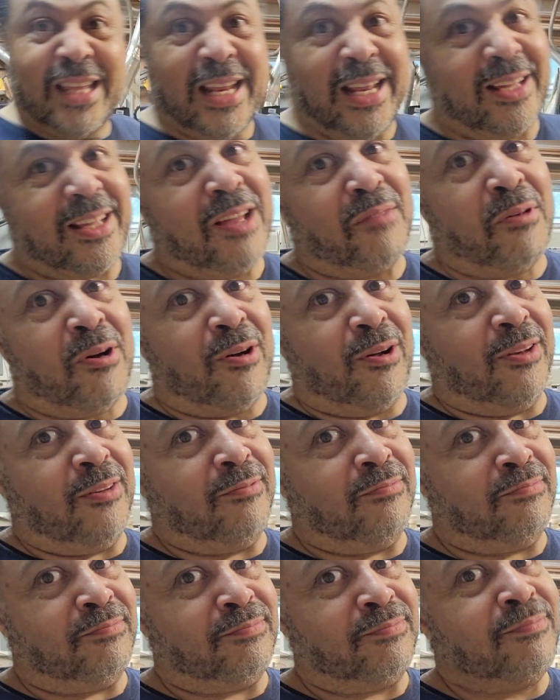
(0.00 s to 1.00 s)
look at it. Come on.
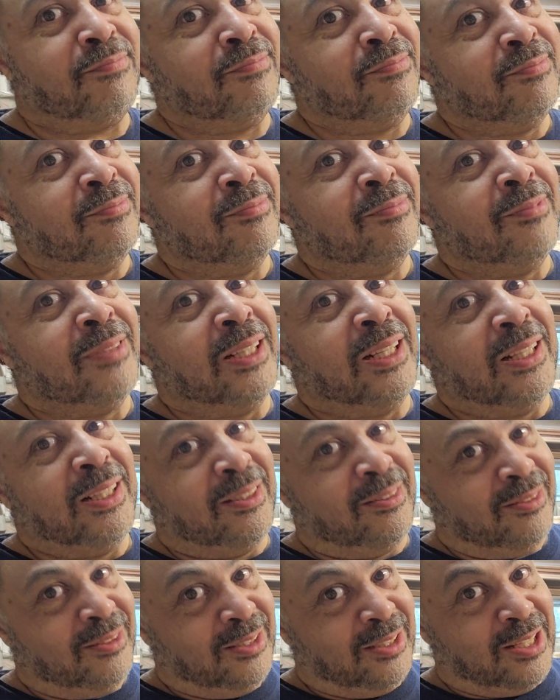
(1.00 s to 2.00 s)

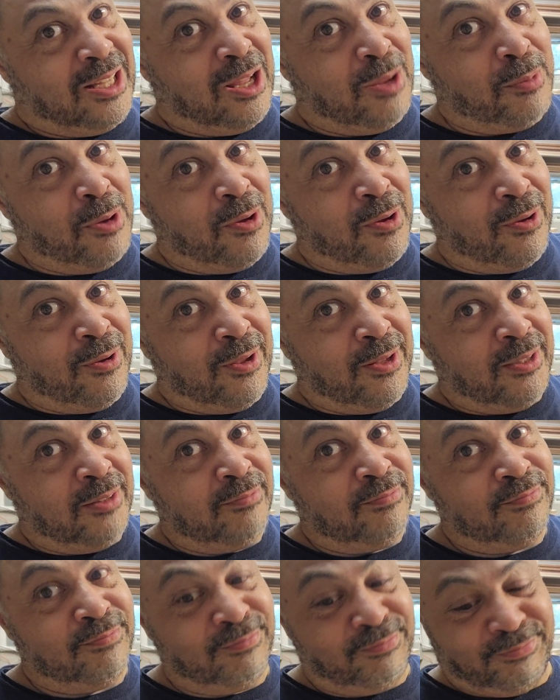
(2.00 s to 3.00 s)
Come on.